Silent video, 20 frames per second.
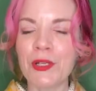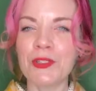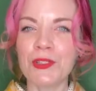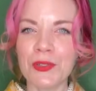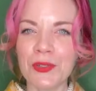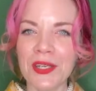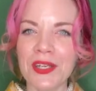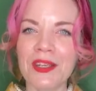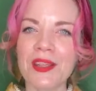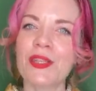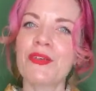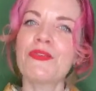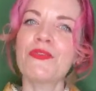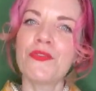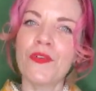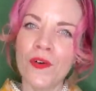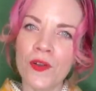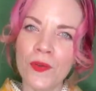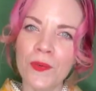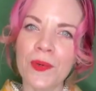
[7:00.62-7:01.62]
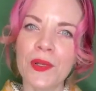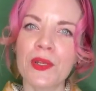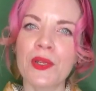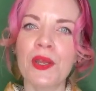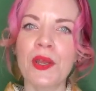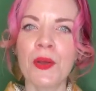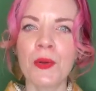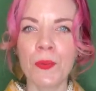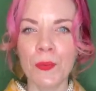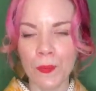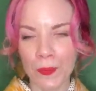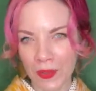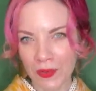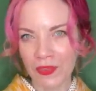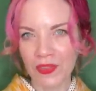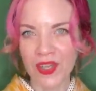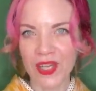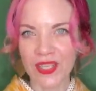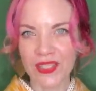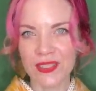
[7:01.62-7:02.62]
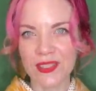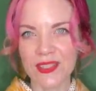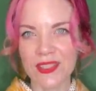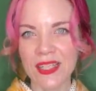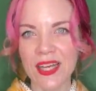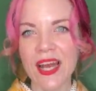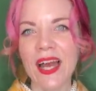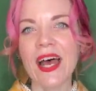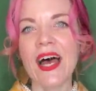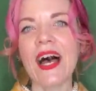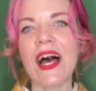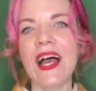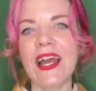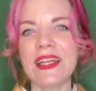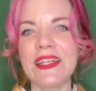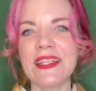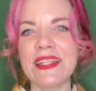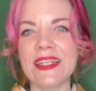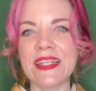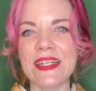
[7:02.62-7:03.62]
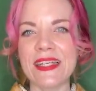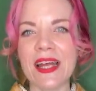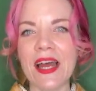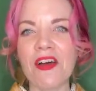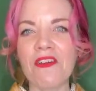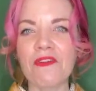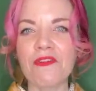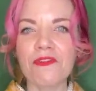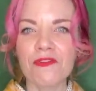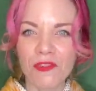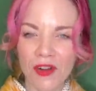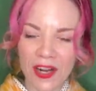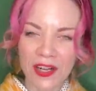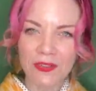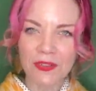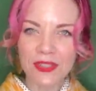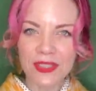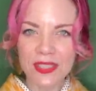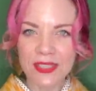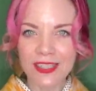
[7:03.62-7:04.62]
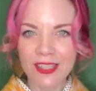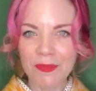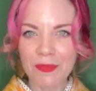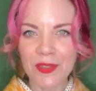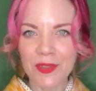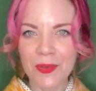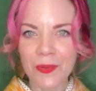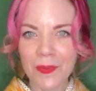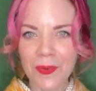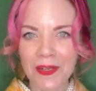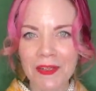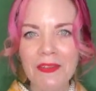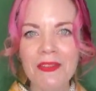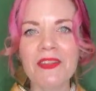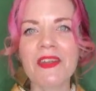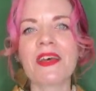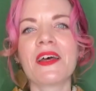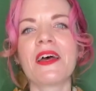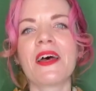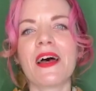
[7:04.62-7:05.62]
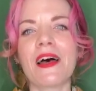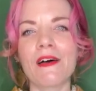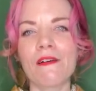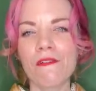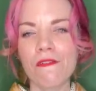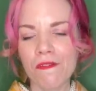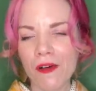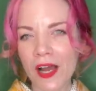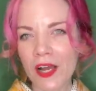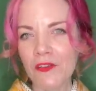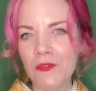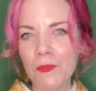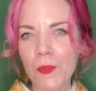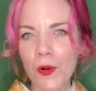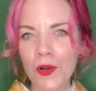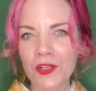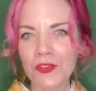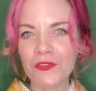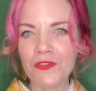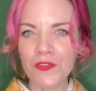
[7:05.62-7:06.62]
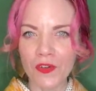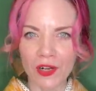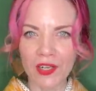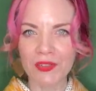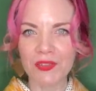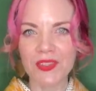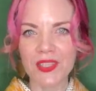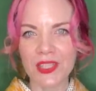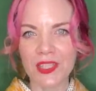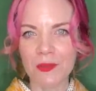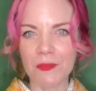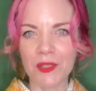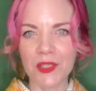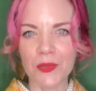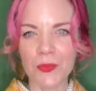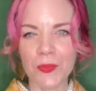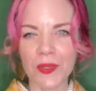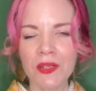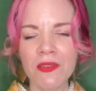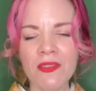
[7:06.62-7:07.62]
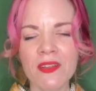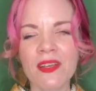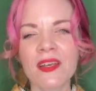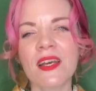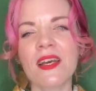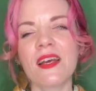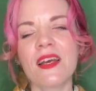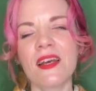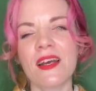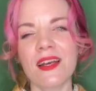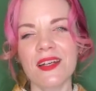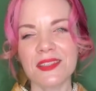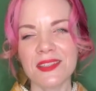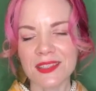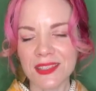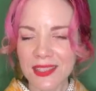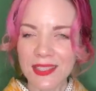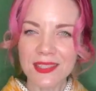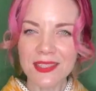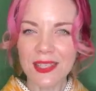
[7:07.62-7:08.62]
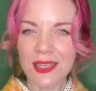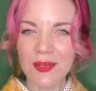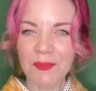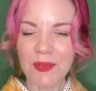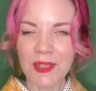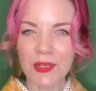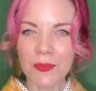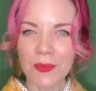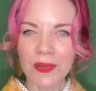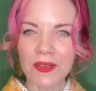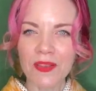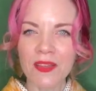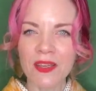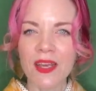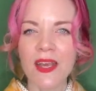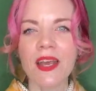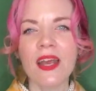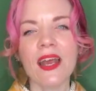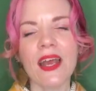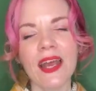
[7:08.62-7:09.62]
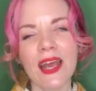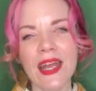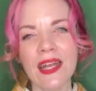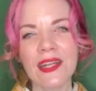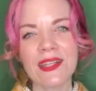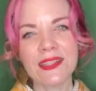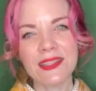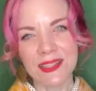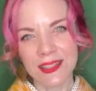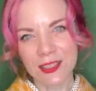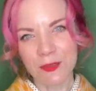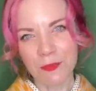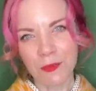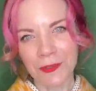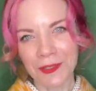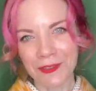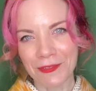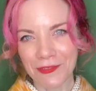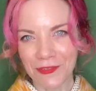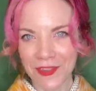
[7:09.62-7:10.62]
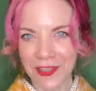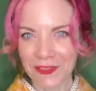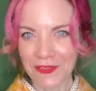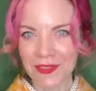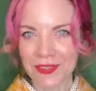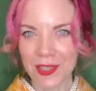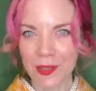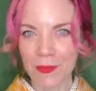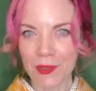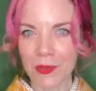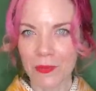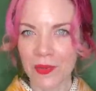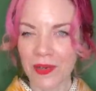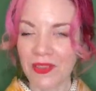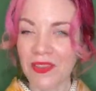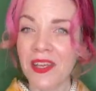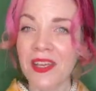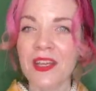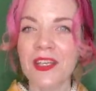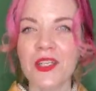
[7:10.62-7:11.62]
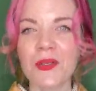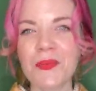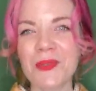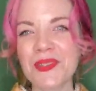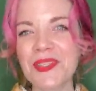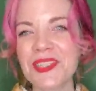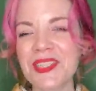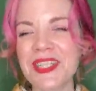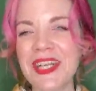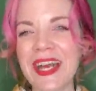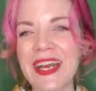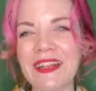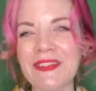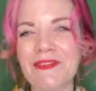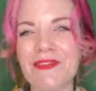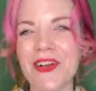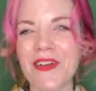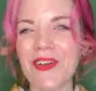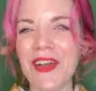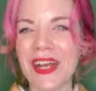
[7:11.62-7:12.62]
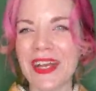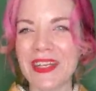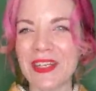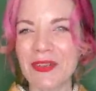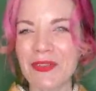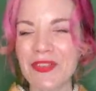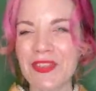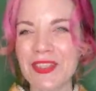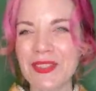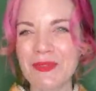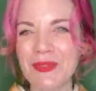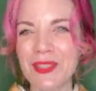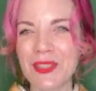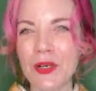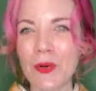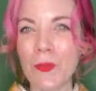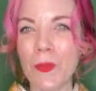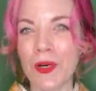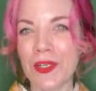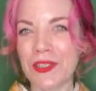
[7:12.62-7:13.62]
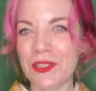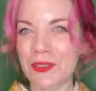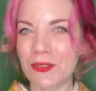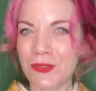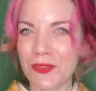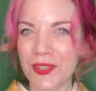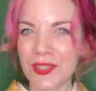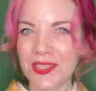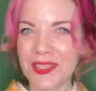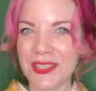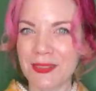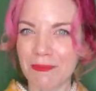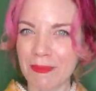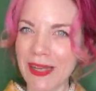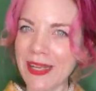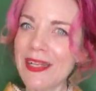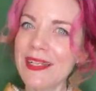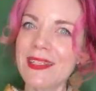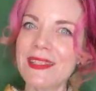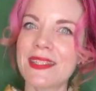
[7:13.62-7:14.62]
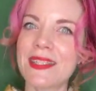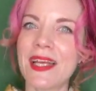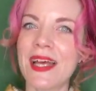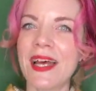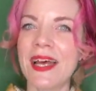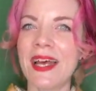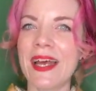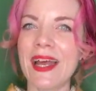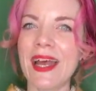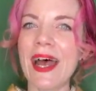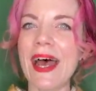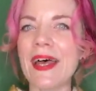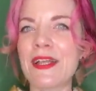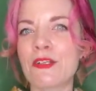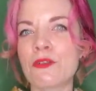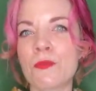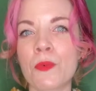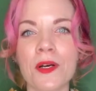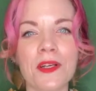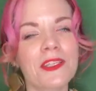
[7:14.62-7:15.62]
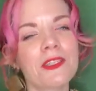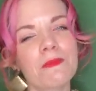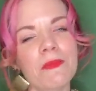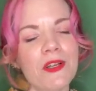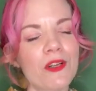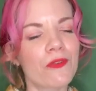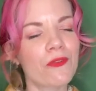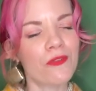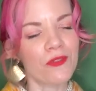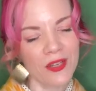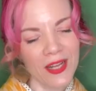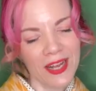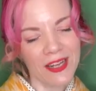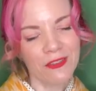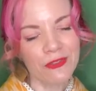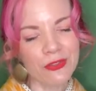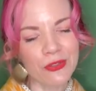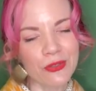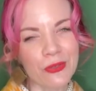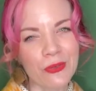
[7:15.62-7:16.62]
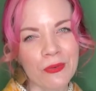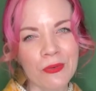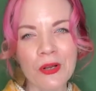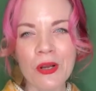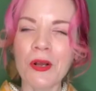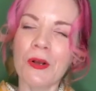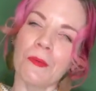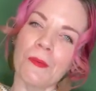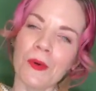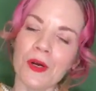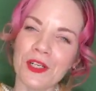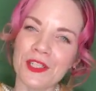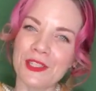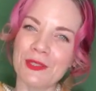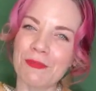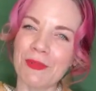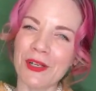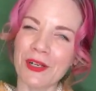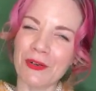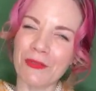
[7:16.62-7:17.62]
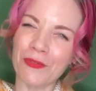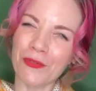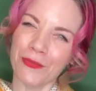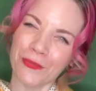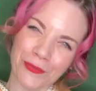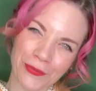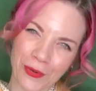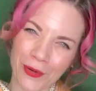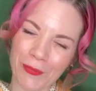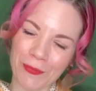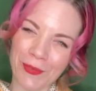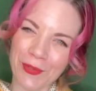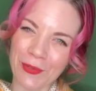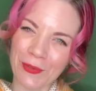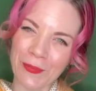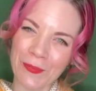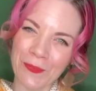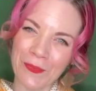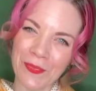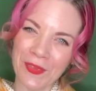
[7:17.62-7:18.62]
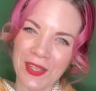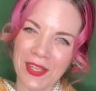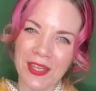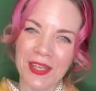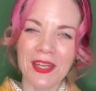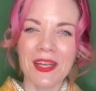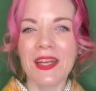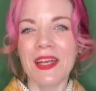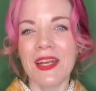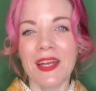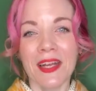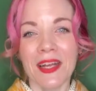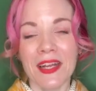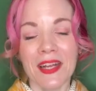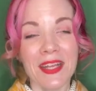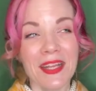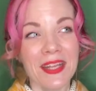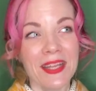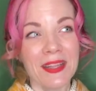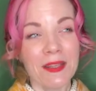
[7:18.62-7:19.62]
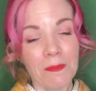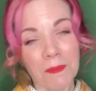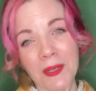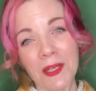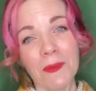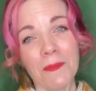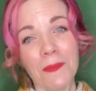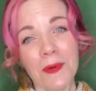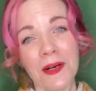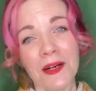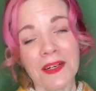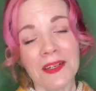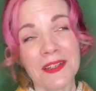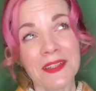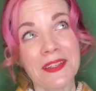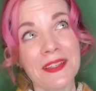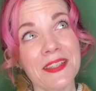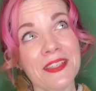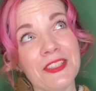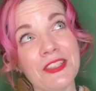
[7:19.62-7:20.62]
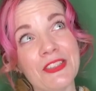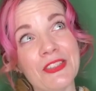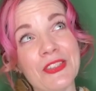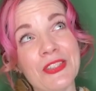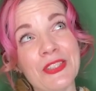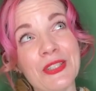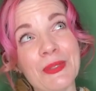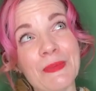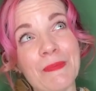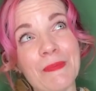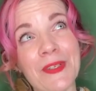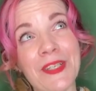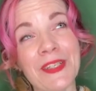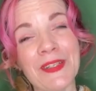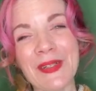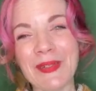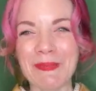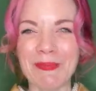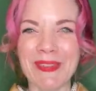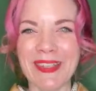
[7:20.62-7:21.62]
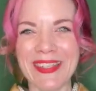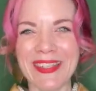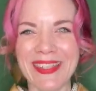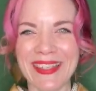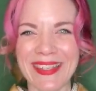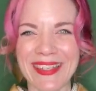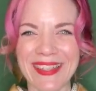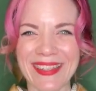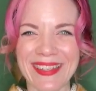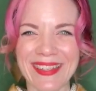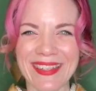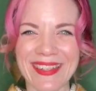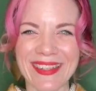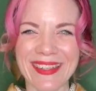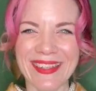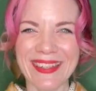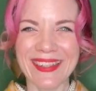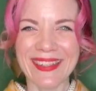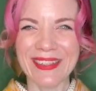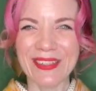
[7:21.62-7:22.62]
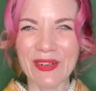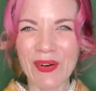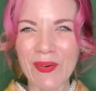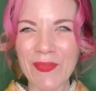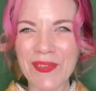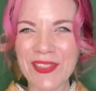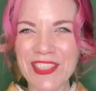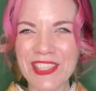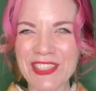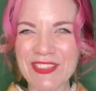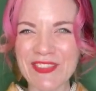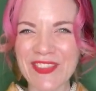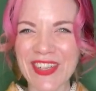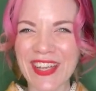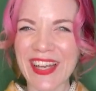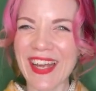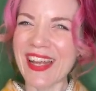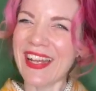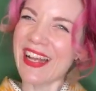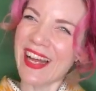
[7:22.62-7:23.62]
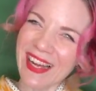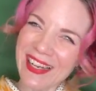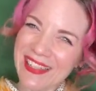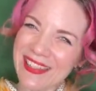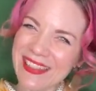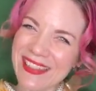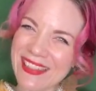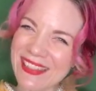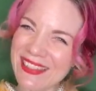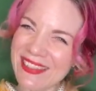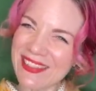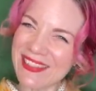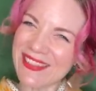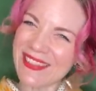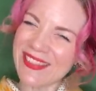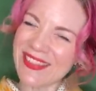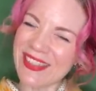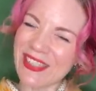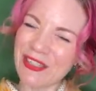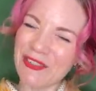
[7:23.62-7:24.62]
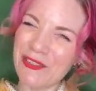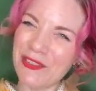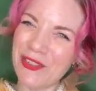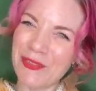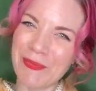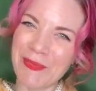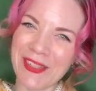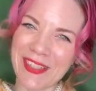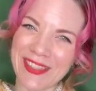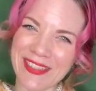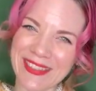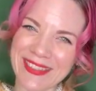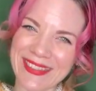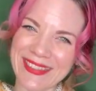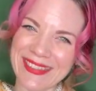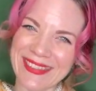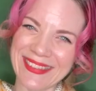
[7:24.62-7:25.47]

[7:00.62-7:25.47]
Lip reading: doing the following widths. I did a 5 centimeter width, a 5.5 centimeter width, a 6 centimeter width, and a 6.5 centimeter width. You will see at the very end of this video what difference it makes and what is better for casual, what is better for formal. In the meanwhile, enjoy me making these obijime, and I see you in a few minutes.